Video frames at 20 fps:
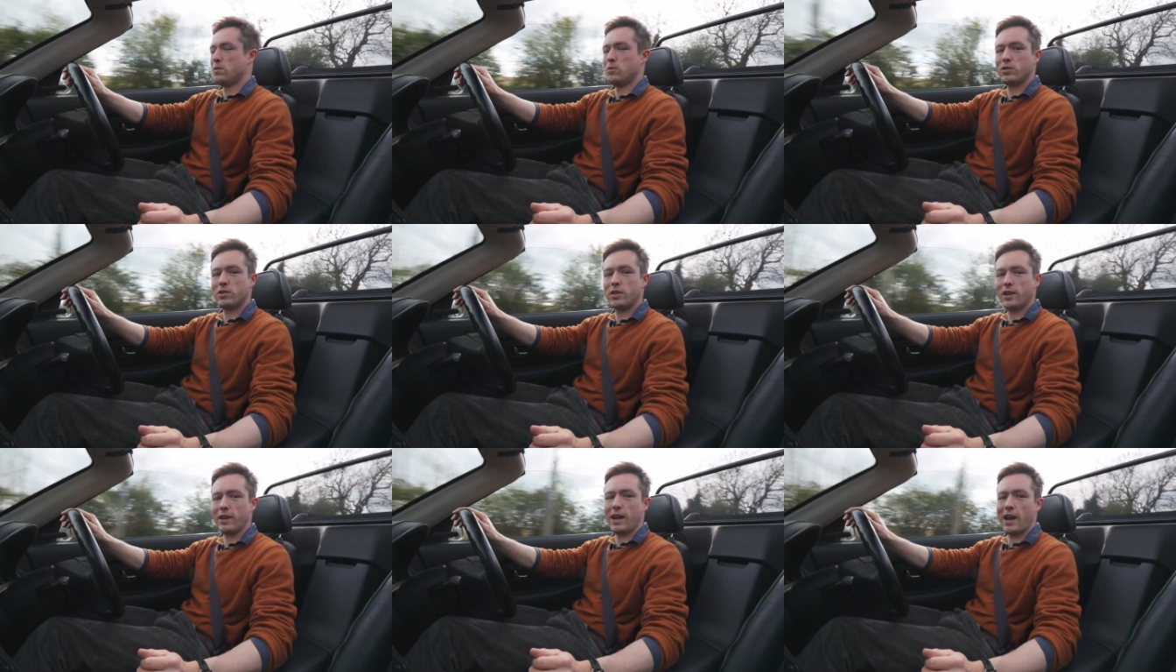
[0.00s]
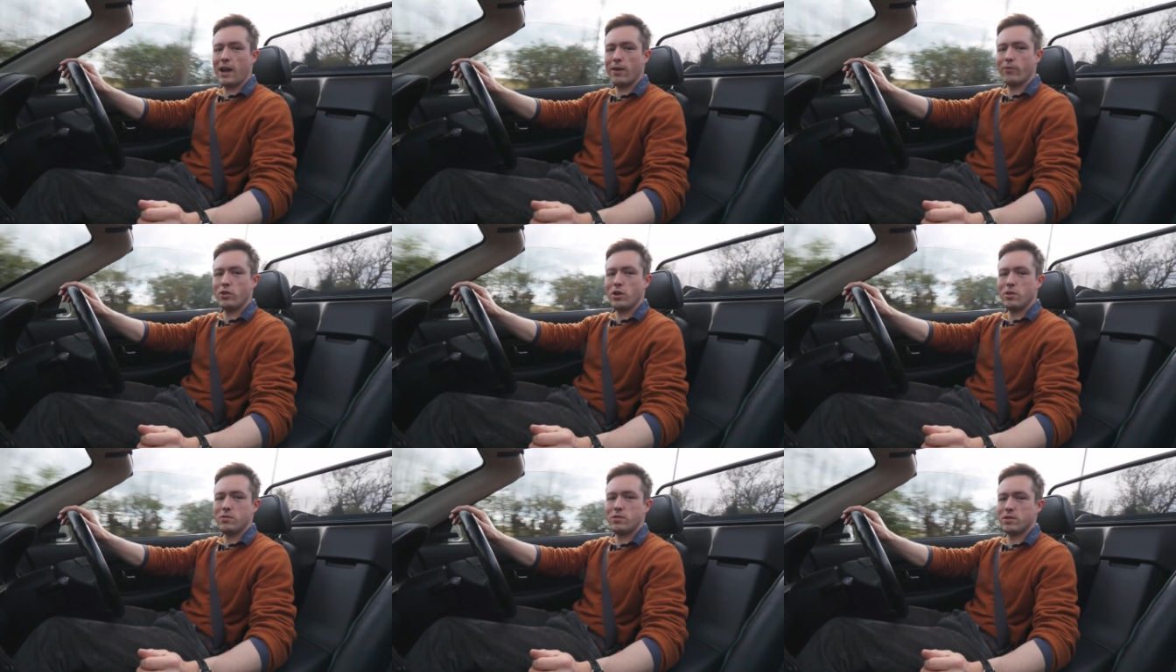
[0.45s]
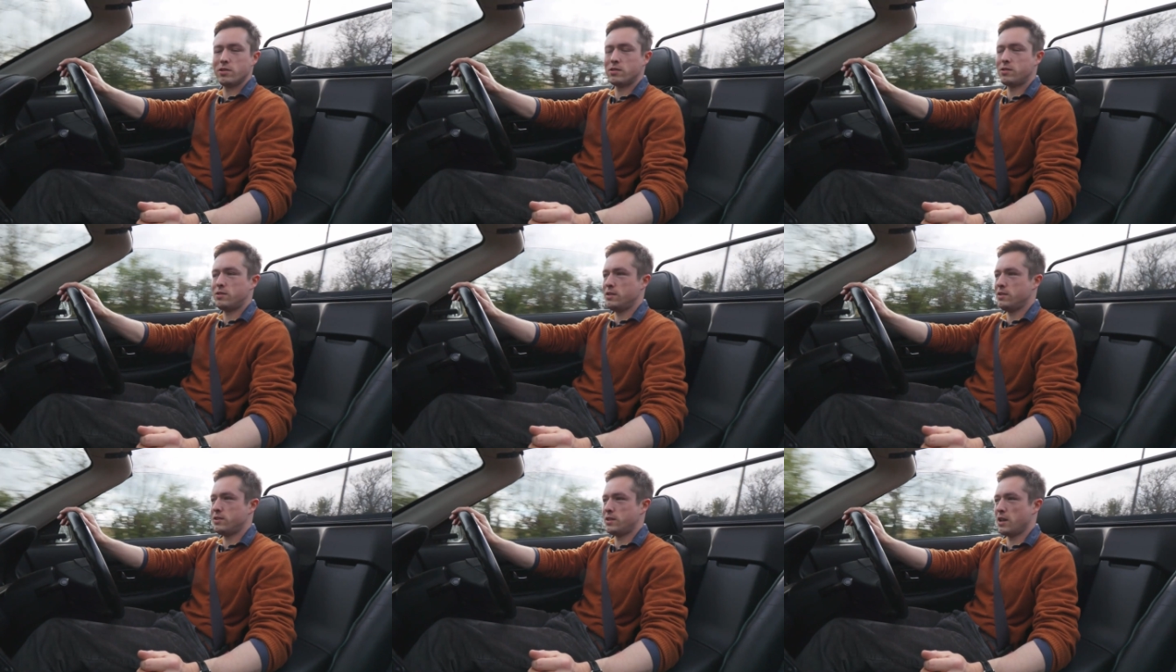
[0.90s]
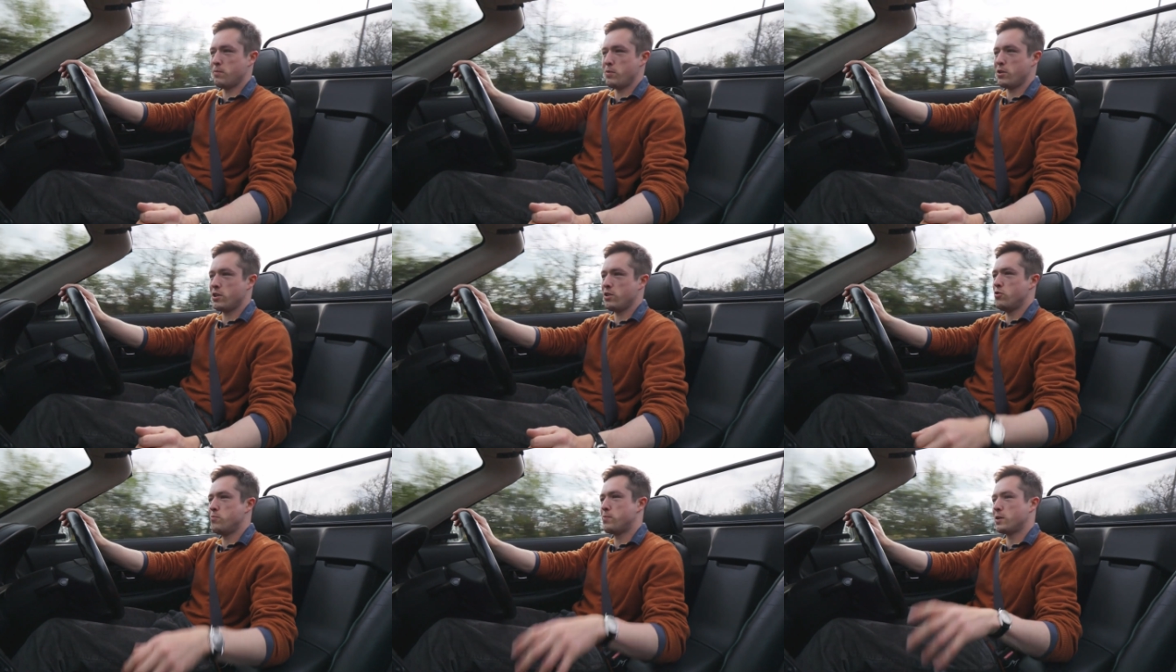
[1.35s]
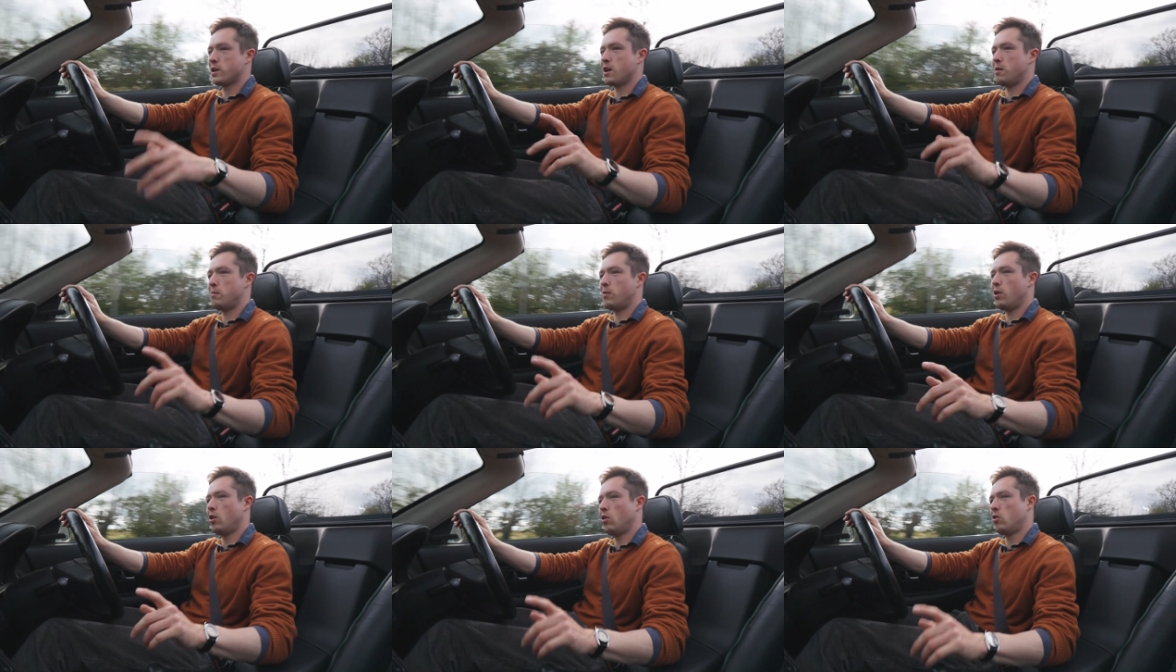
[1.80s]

One thing I have noticed is that you become a